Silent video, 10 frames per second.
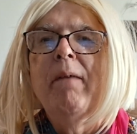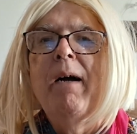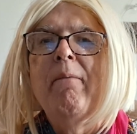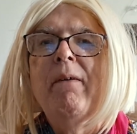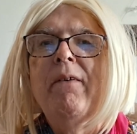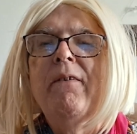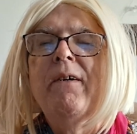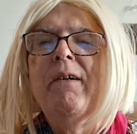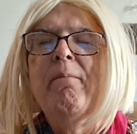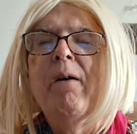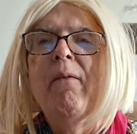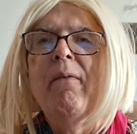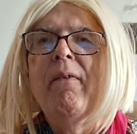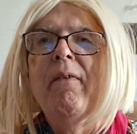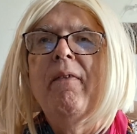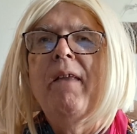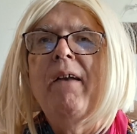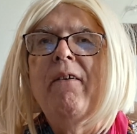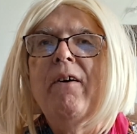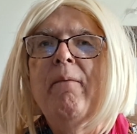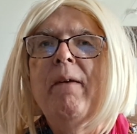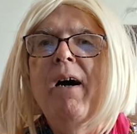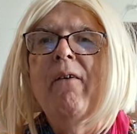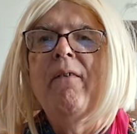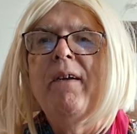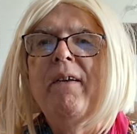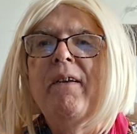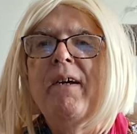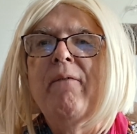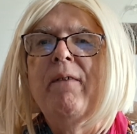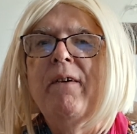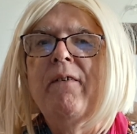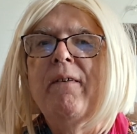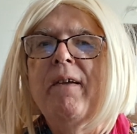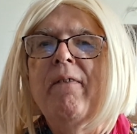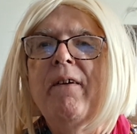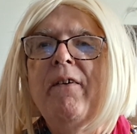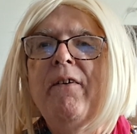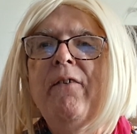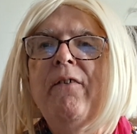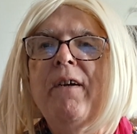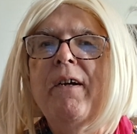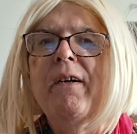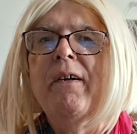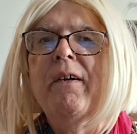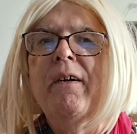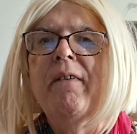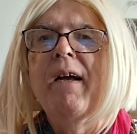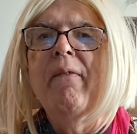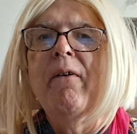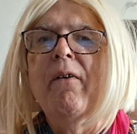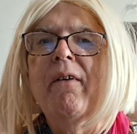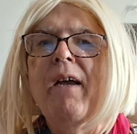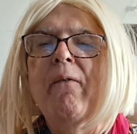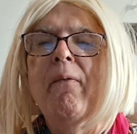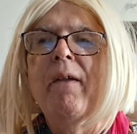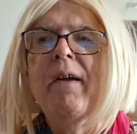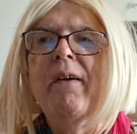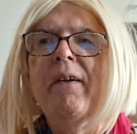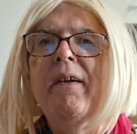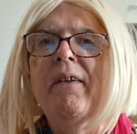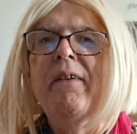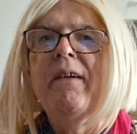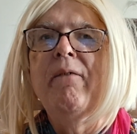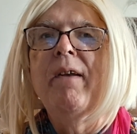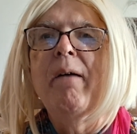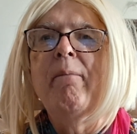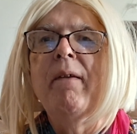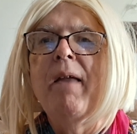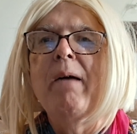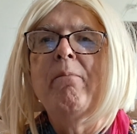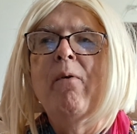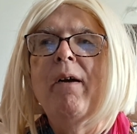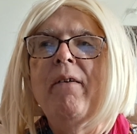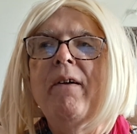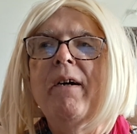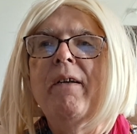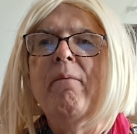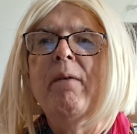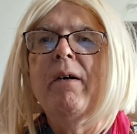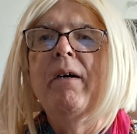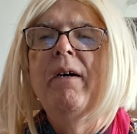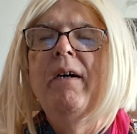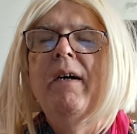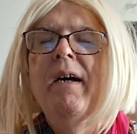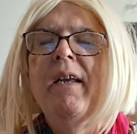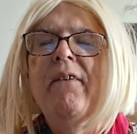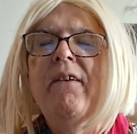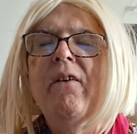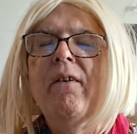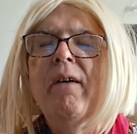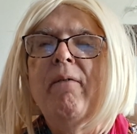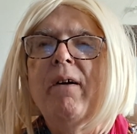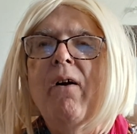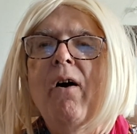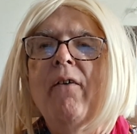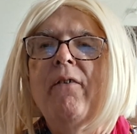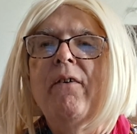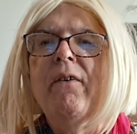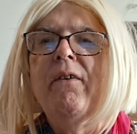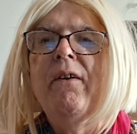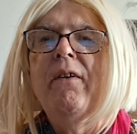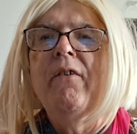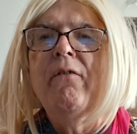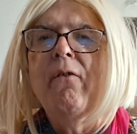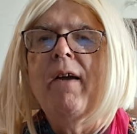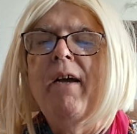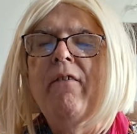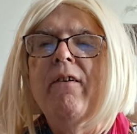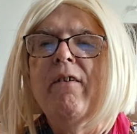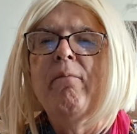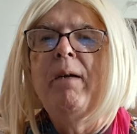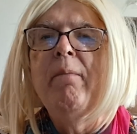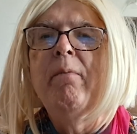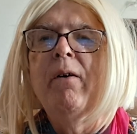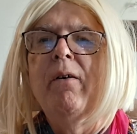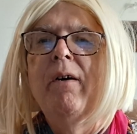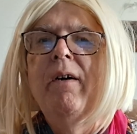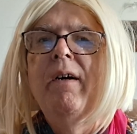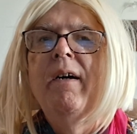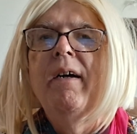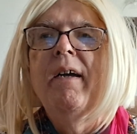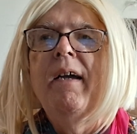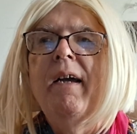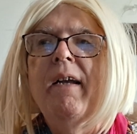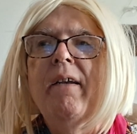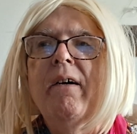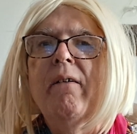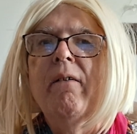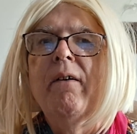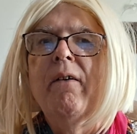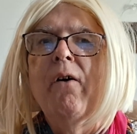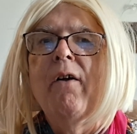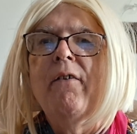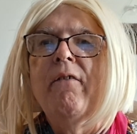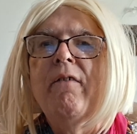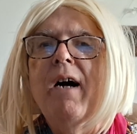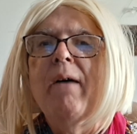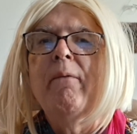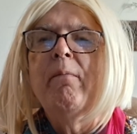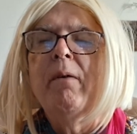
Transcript: I'm concerned about that terminology and the definition that they're using in that, though, because I don't think it's even up to that point yet. But it's still enough to cause dislocation of people and loss of jobs.